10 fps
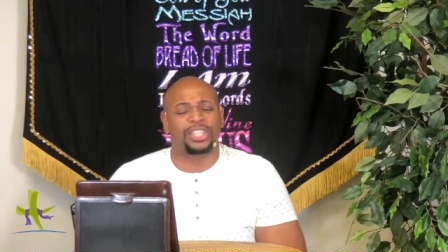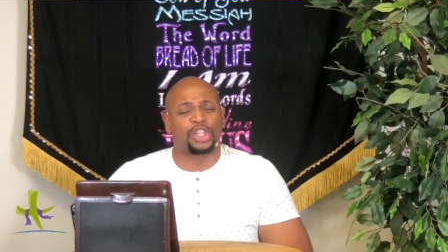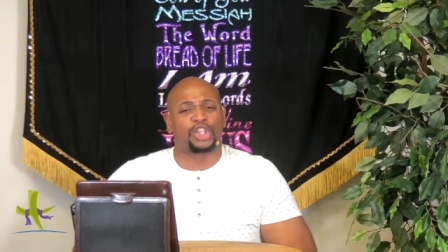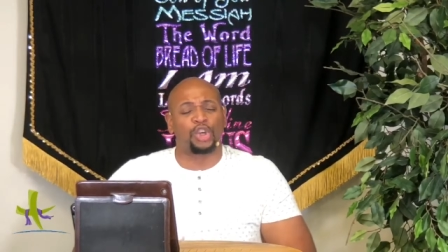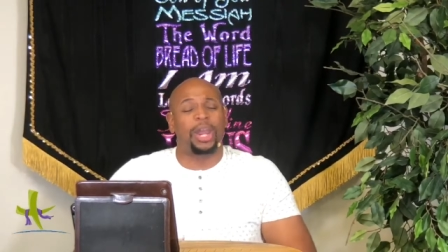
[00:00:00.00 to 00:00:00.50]
the
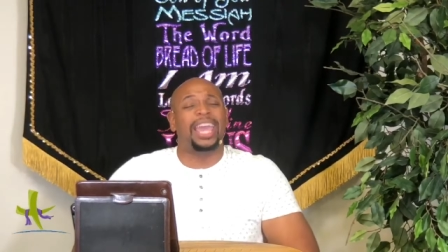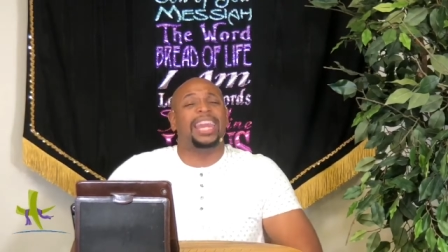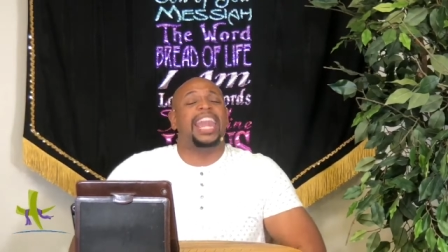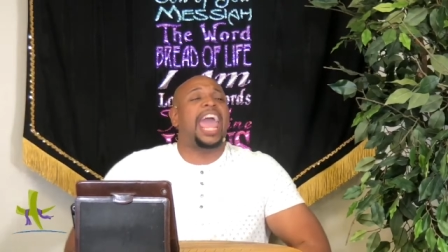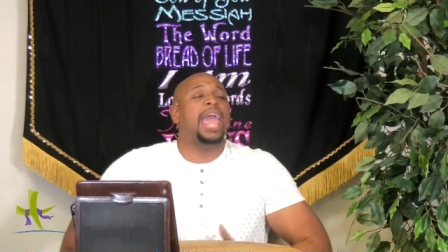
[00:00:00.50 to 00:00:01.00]
sure, it
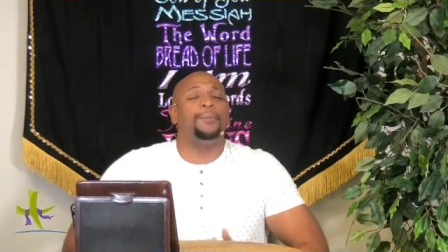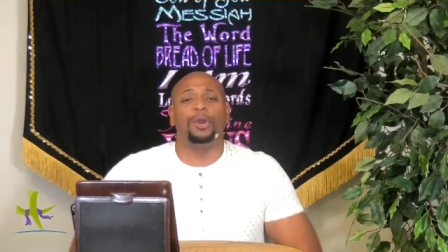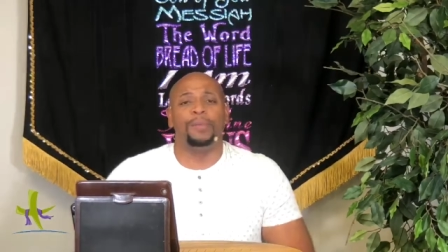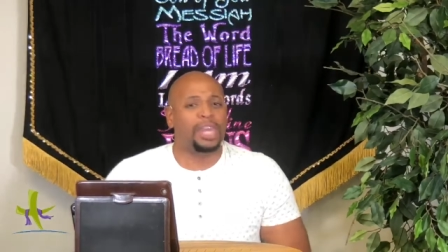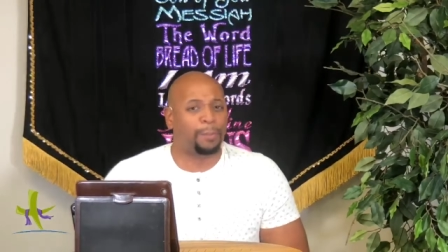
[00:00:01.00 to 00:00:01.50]

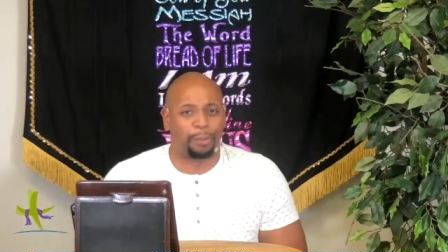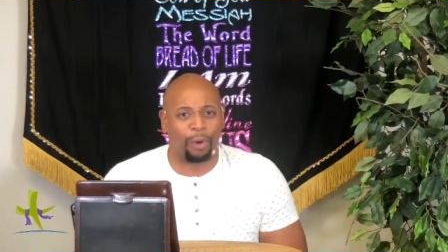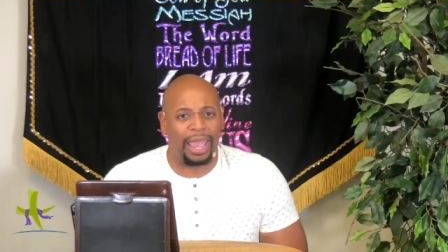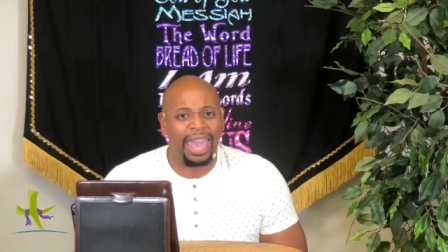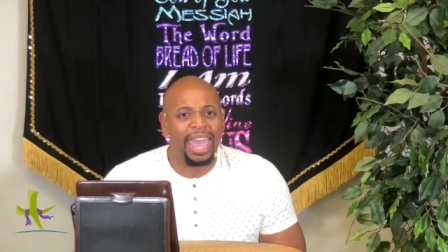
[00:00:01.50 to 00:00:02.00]
enabled me to
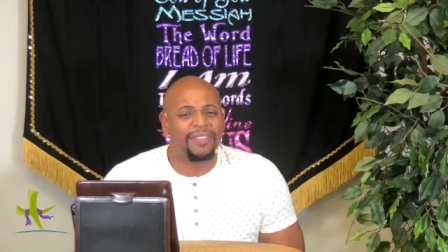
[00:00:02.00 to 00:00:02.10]
pray.